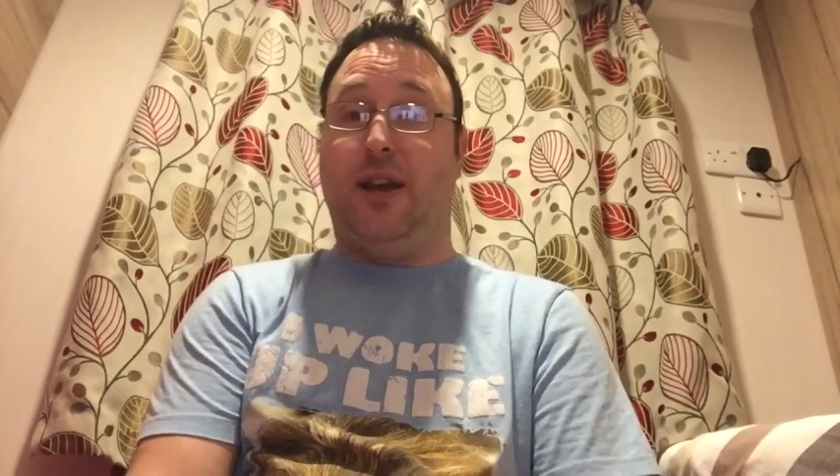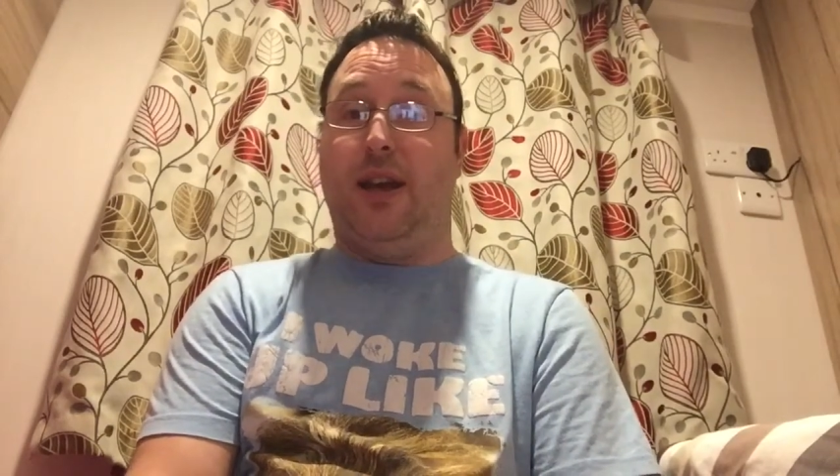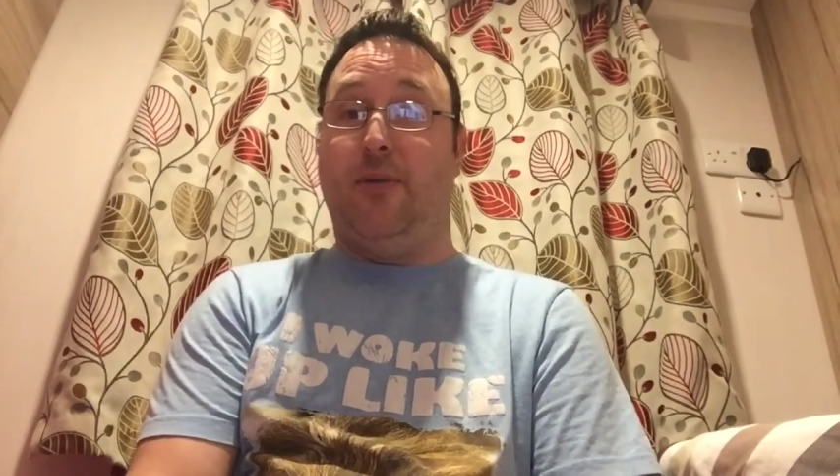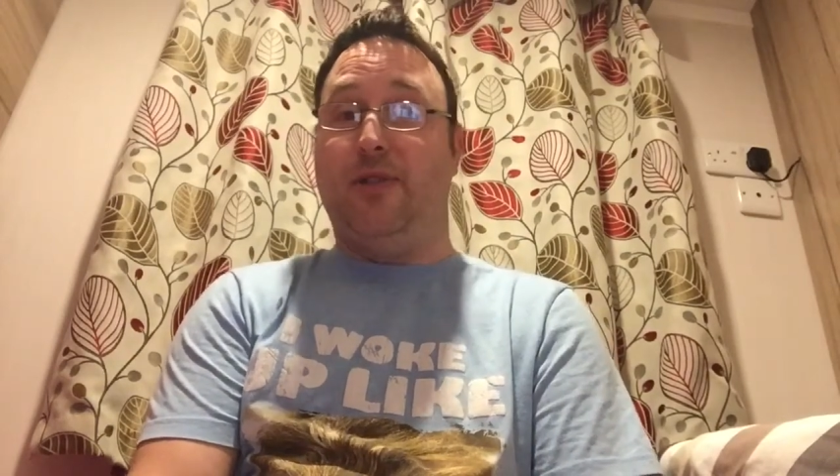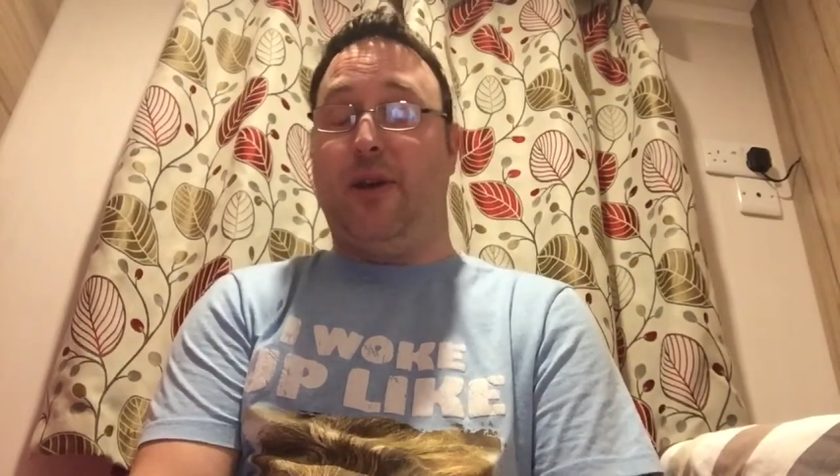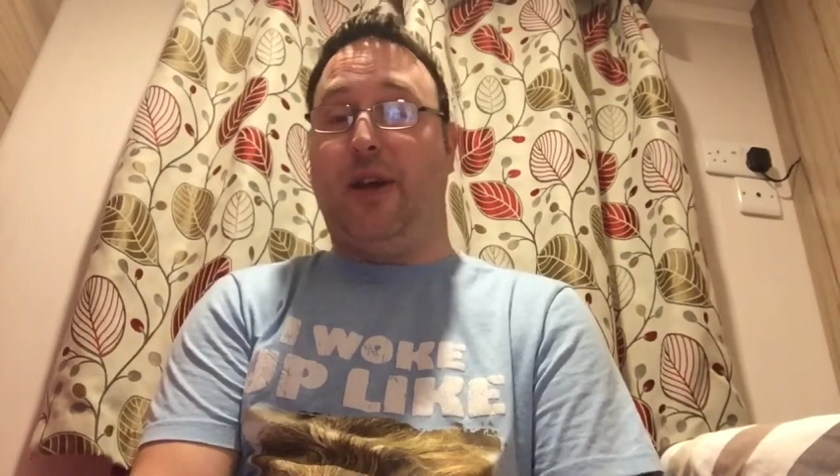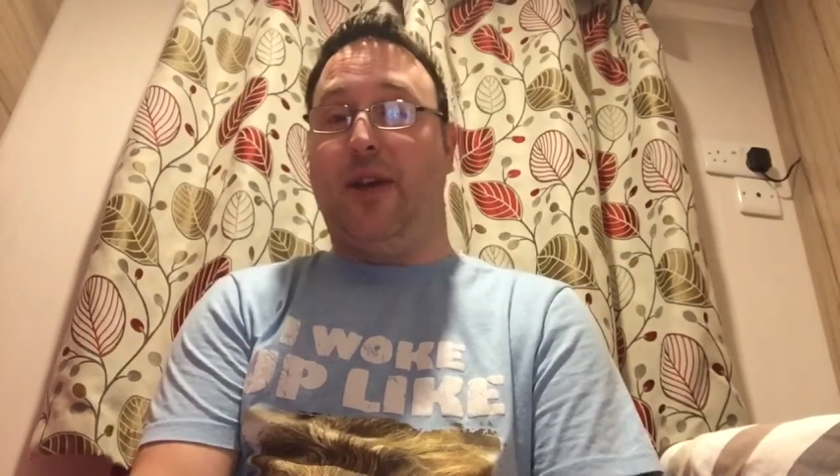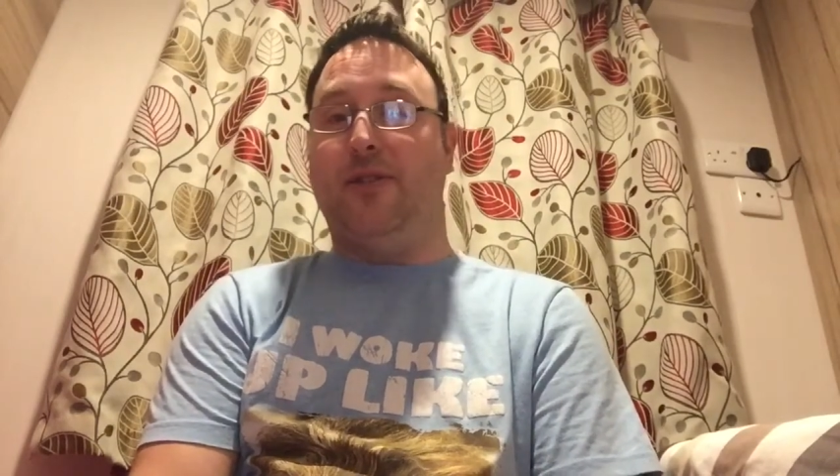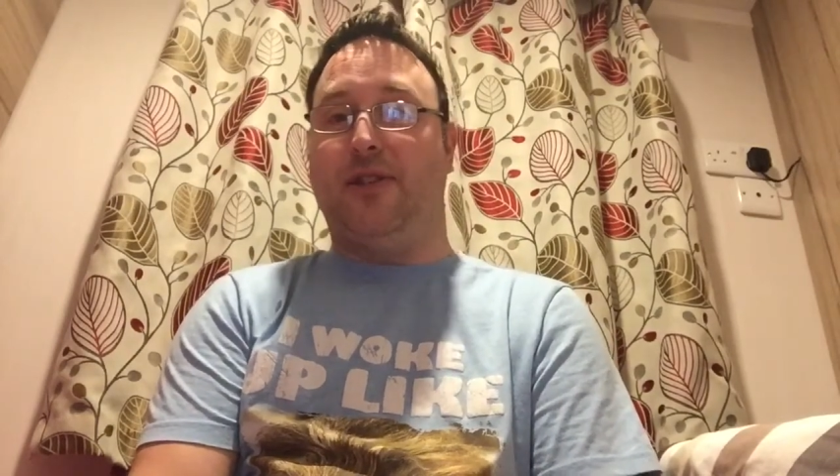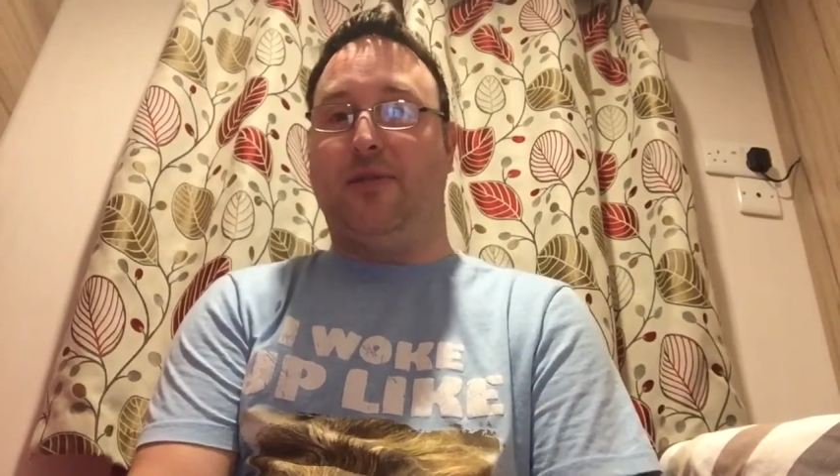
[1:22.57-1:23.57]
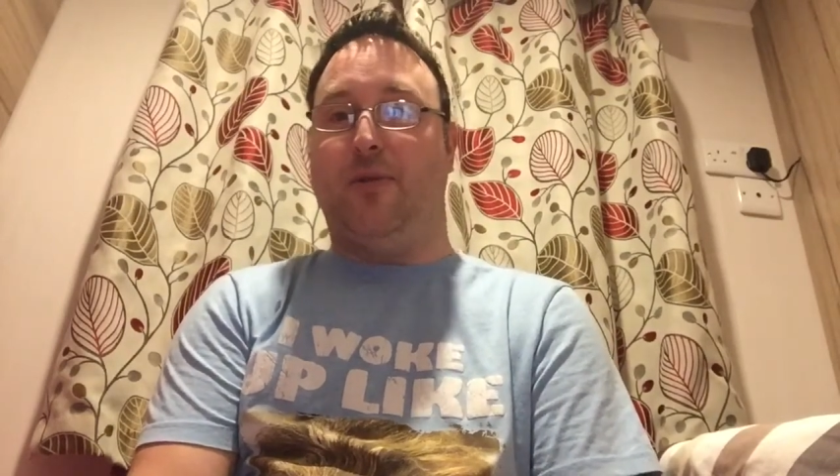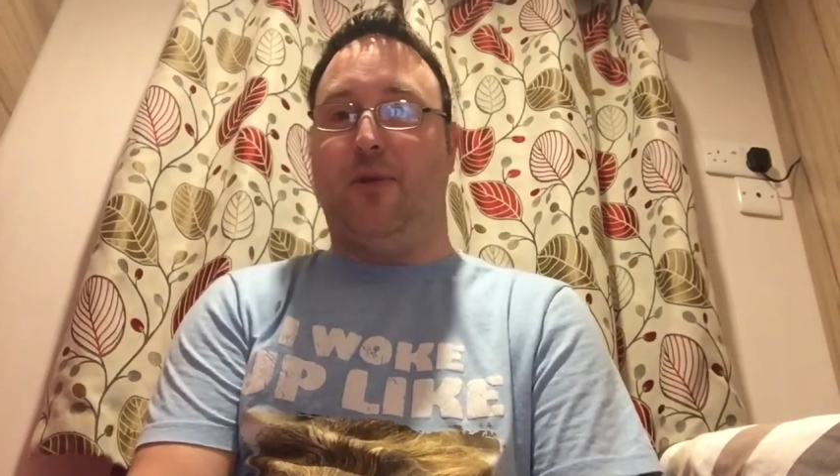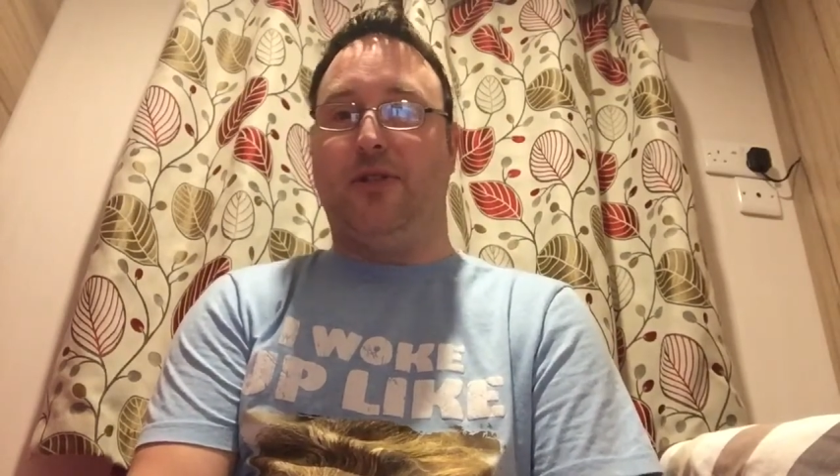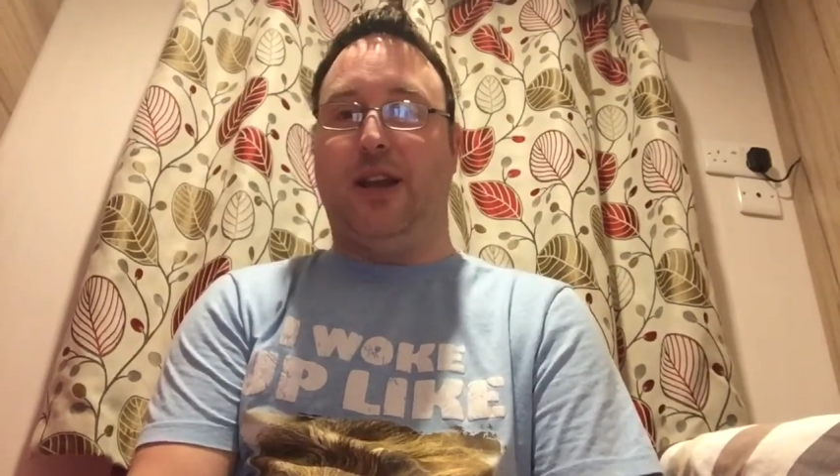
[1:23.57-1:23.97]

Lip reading: He was okay, he was asking me what I was